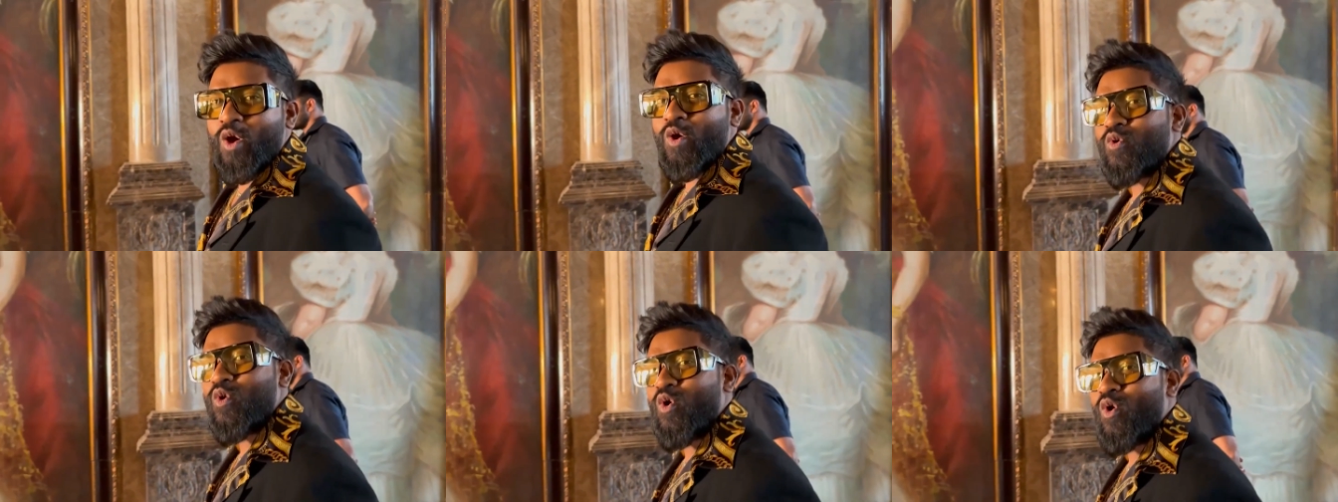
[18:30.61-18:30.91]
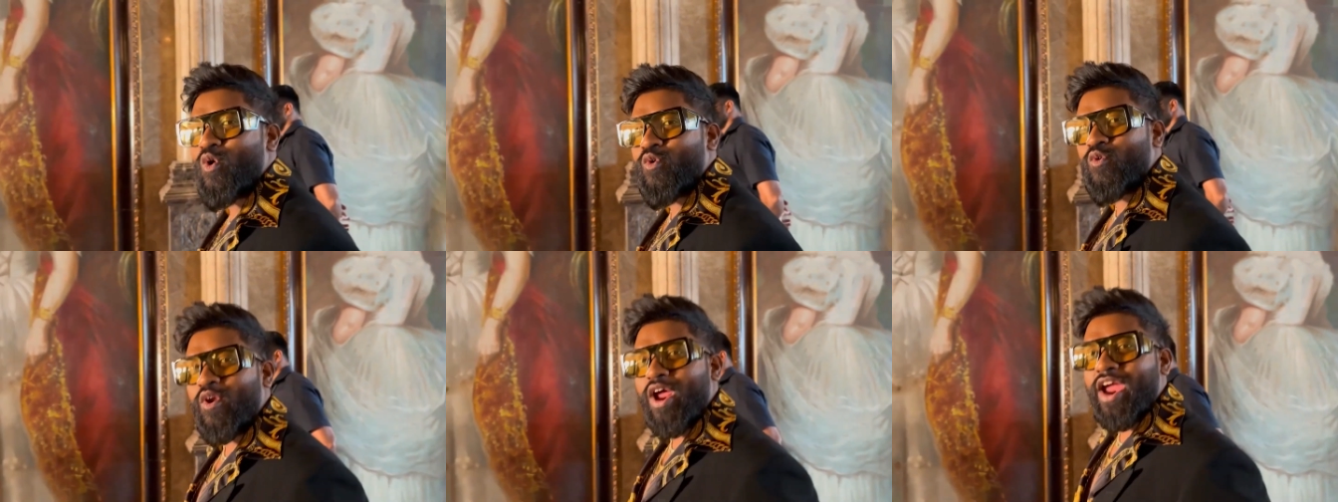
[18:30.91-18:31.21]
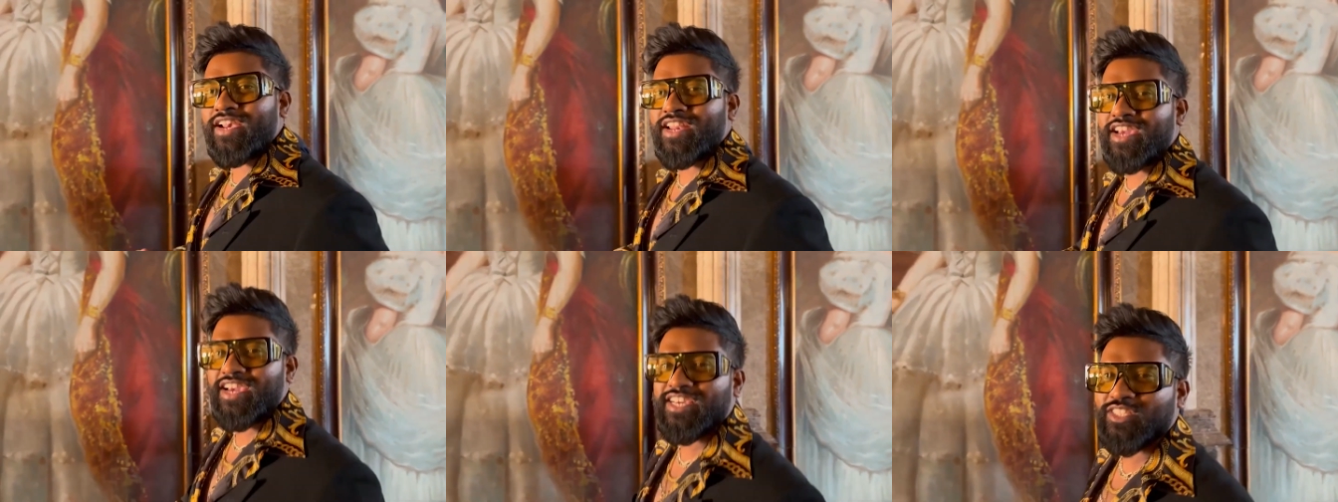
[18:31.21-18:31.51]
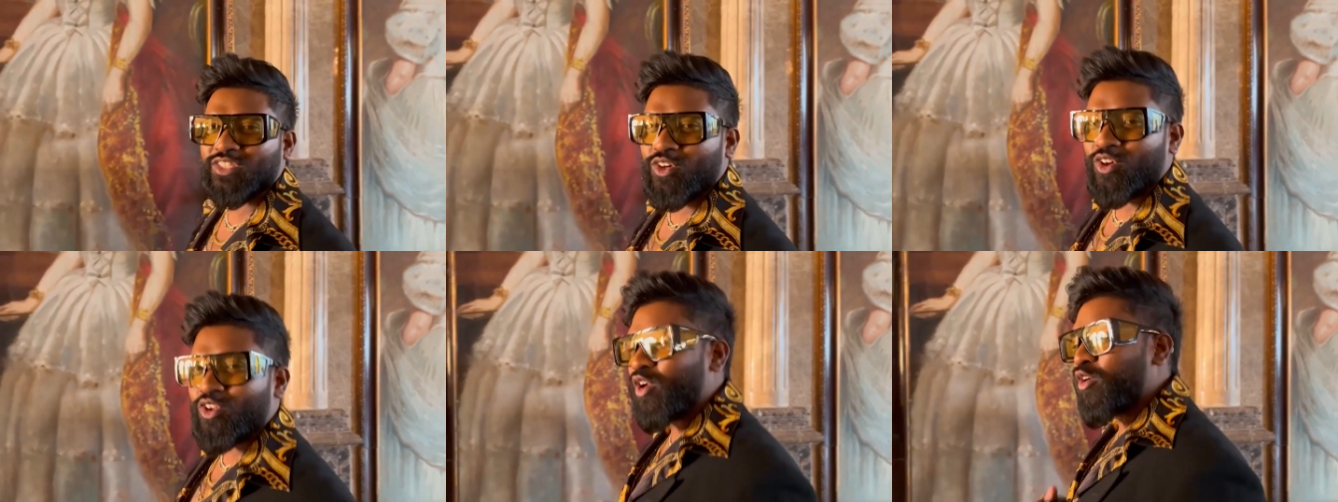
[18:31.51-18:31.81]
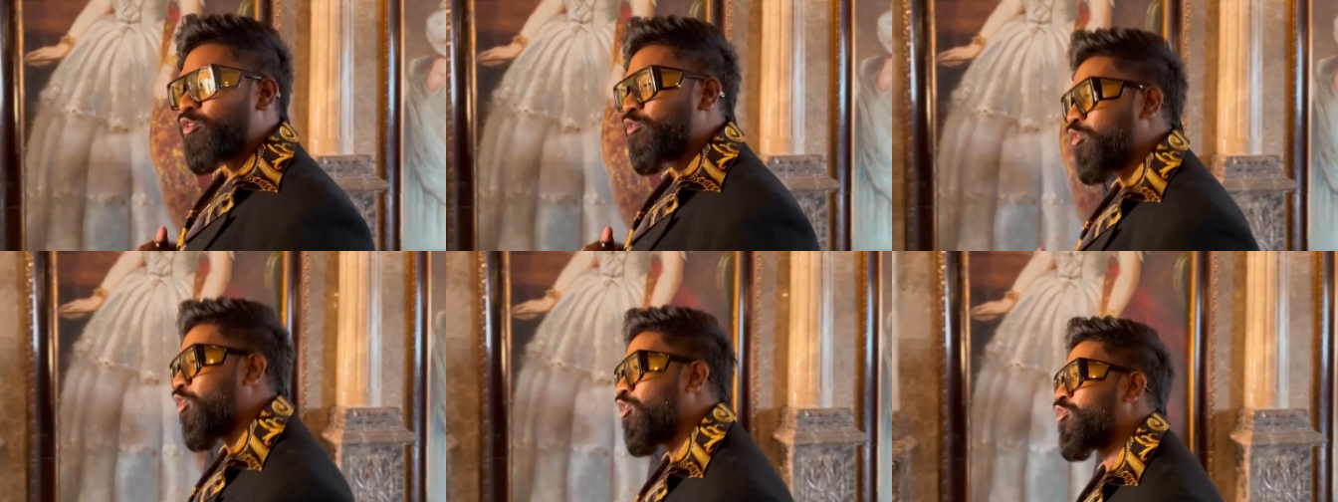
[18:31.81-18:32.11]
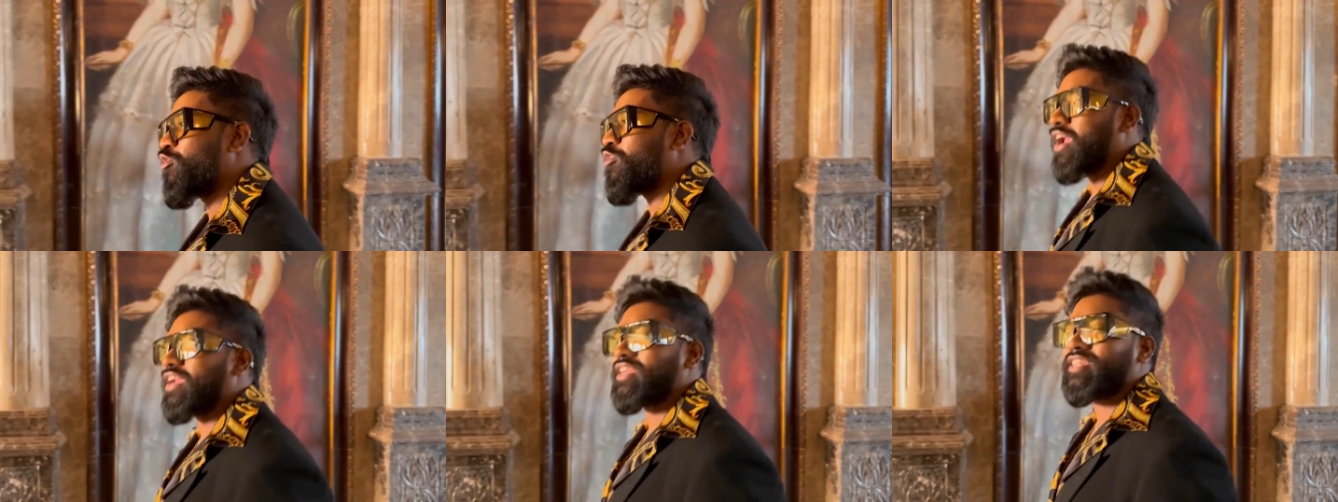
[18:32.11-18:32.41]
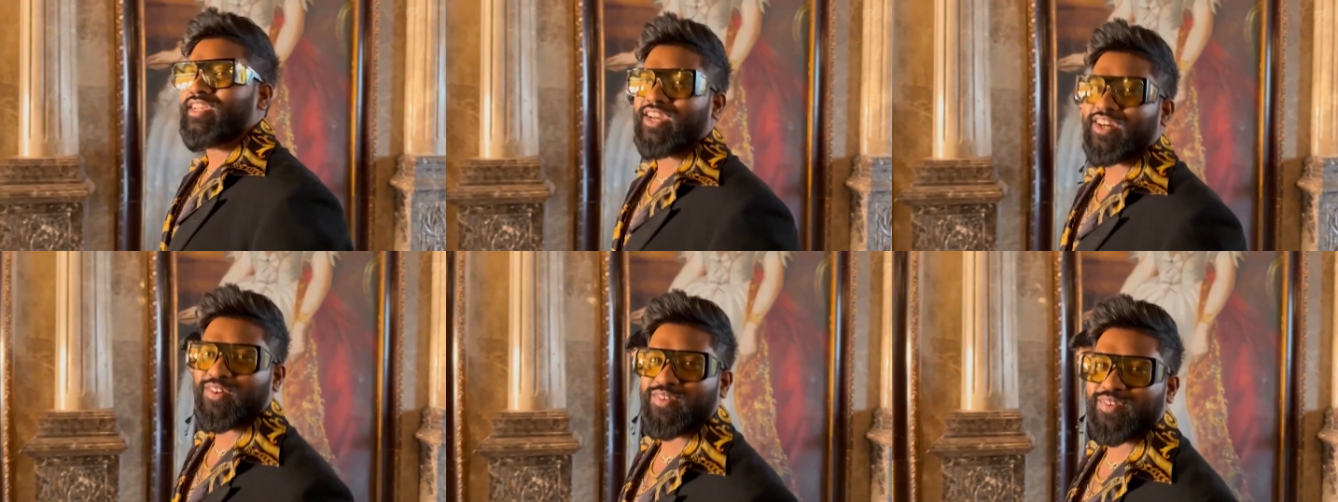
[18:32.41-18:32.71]
Roll Rida is going to roll right
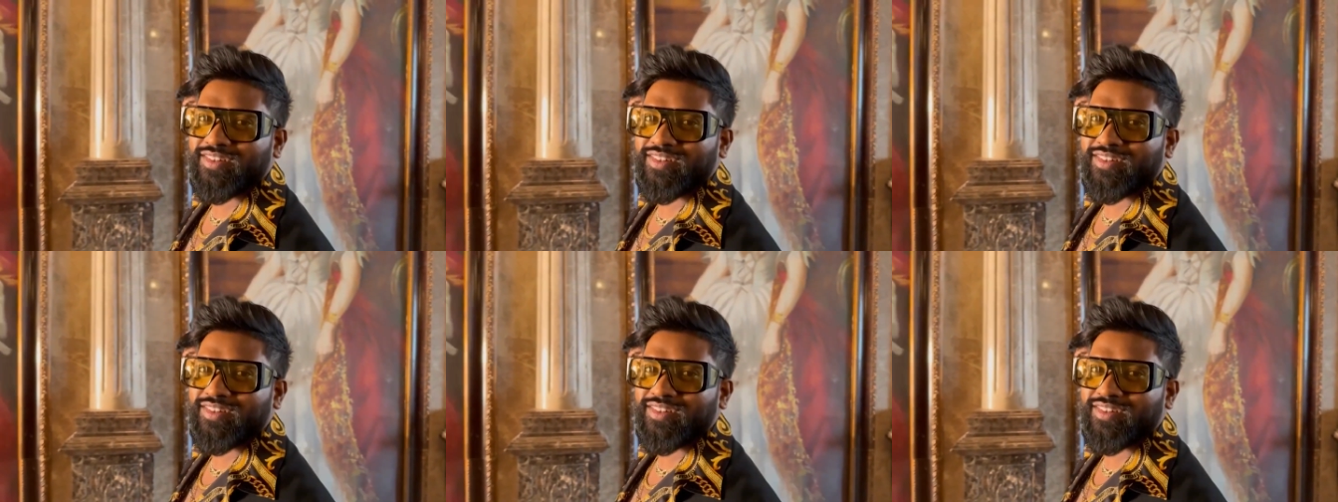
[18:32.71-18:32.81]
now.